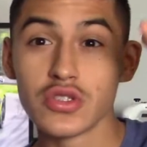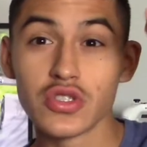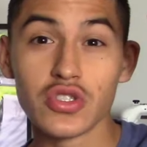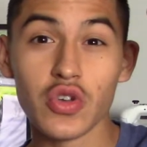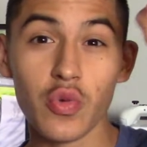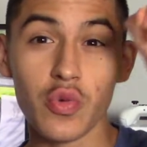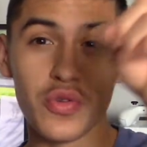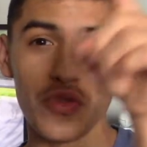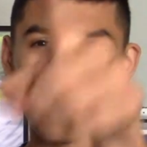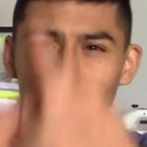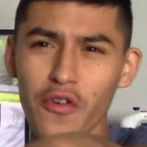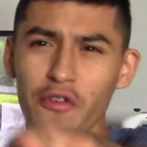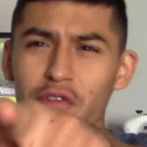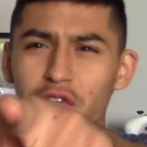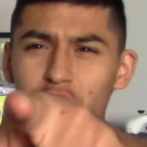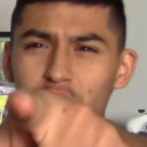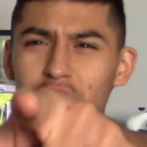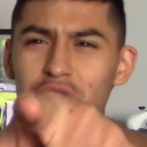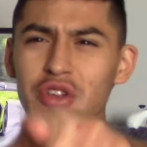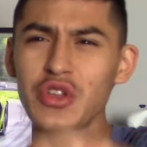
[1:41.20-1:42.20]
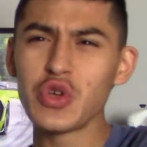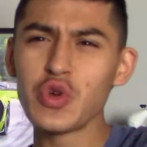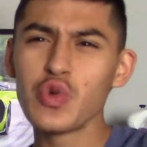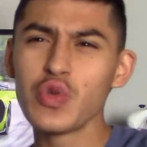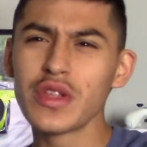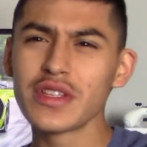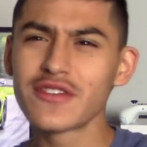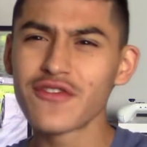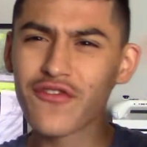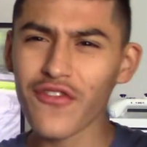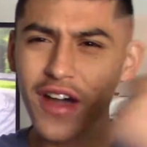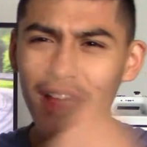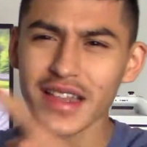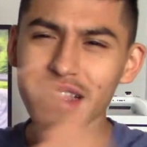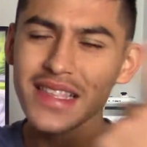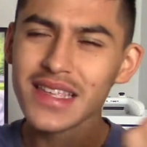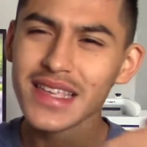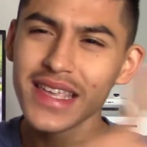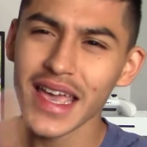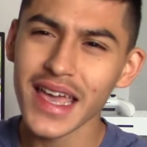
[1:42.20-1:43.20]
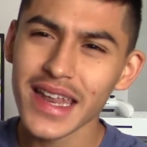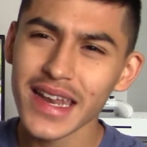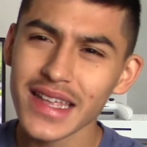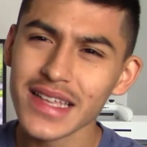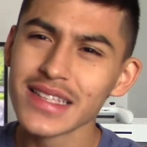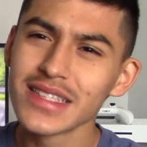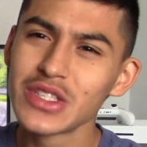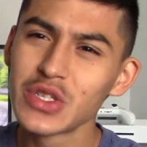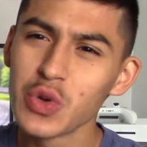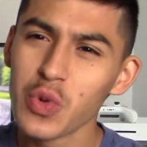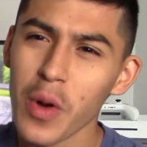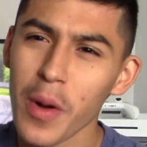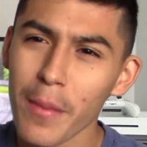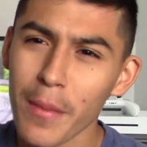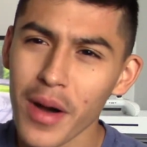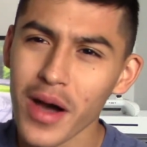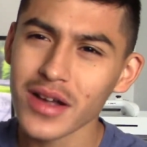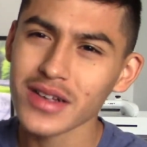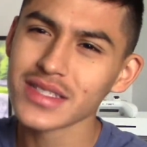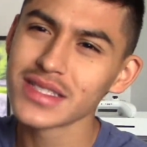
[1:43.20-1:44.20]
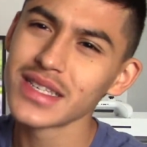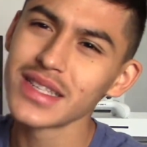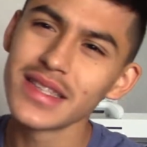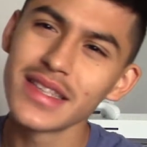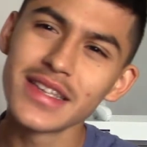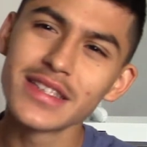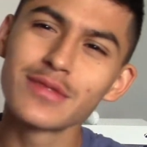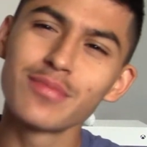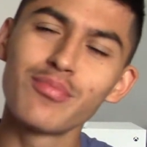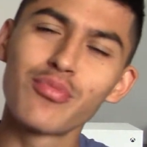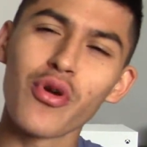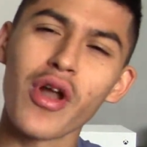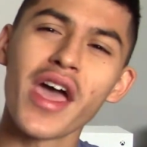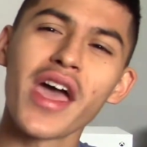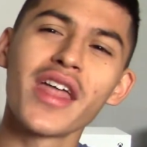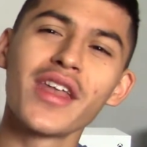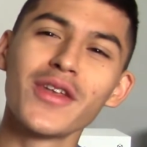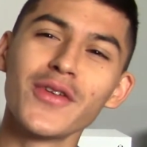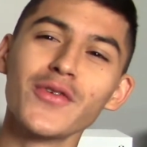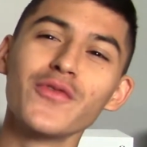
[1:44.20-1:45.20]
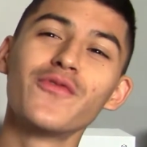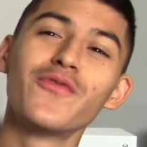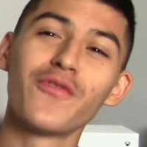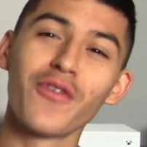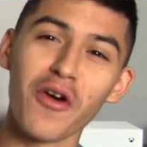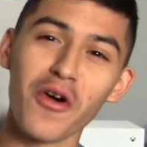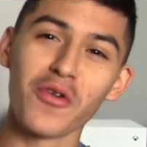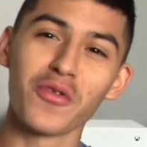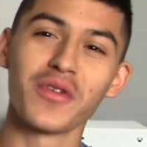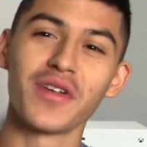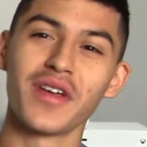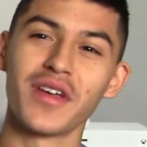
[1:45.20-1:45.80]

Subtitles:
So with no further ado, let's finally get to unboxing this brand new phone.